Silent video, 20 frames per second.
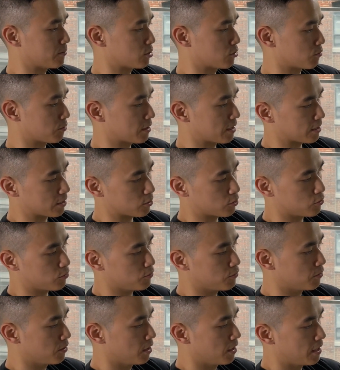So we're at a 2,
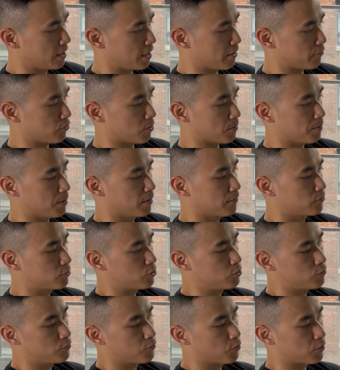if you're above
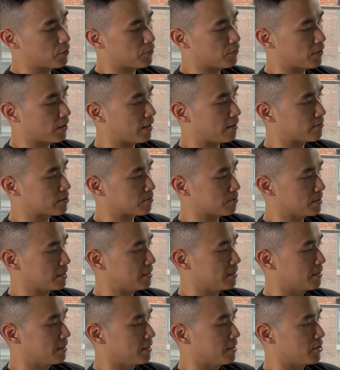245
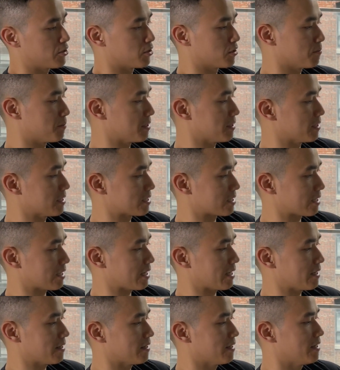split, you're going to be in this
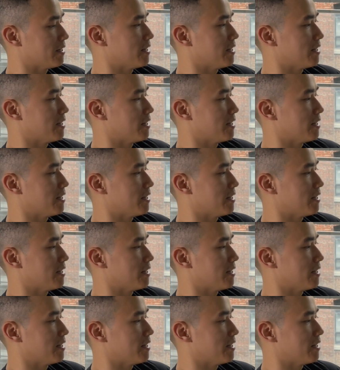lane.